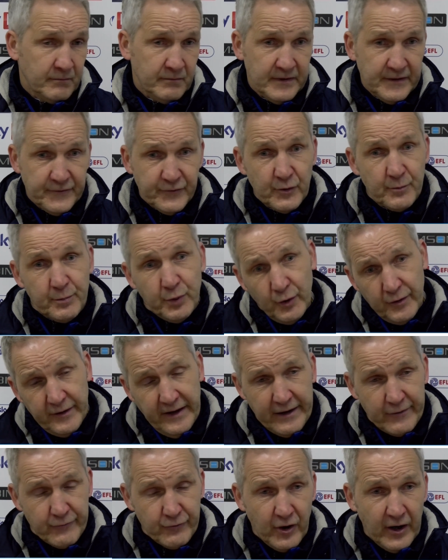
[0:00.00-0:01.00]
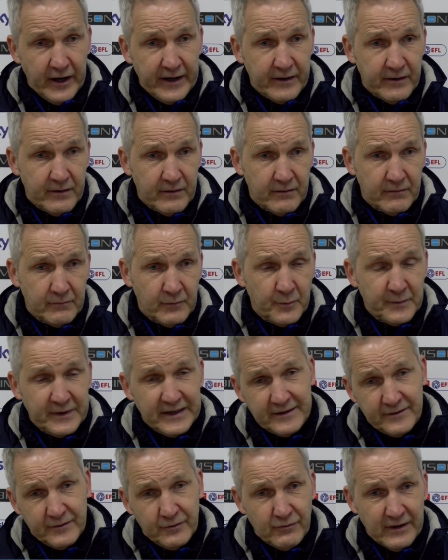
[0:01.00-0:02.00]
If you put that right, when we
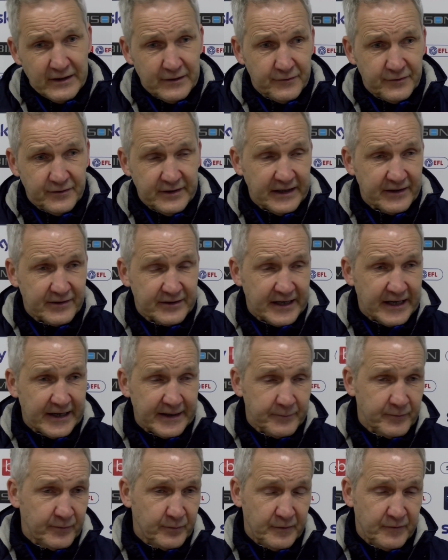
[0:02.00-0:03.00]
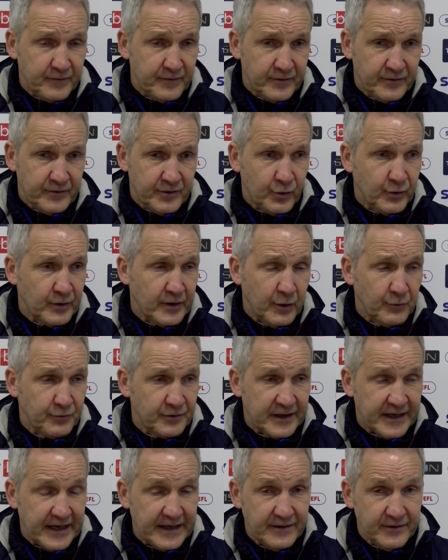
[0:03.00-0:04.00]
had the run of six games with two goals
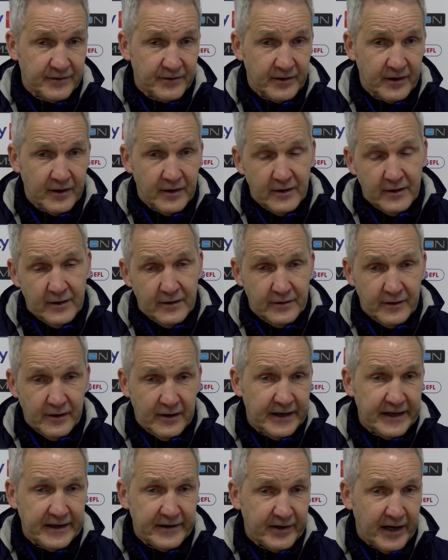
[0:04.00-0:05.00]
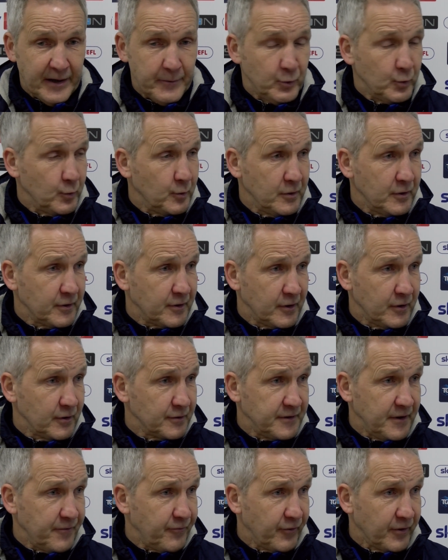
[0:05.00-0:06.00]
against, the league table will look a lot
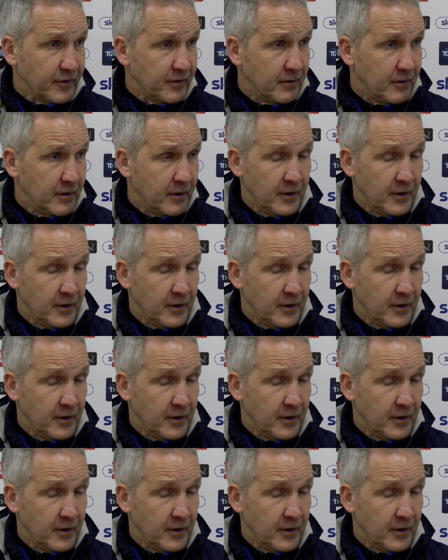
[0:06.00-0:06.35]
different.